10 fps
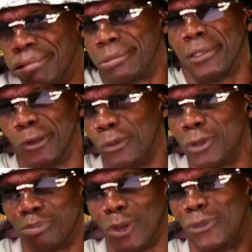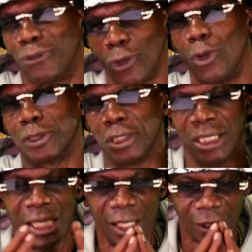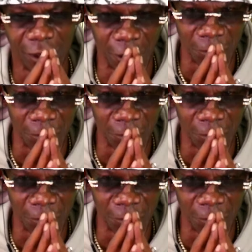you know, we were both flossy, you know?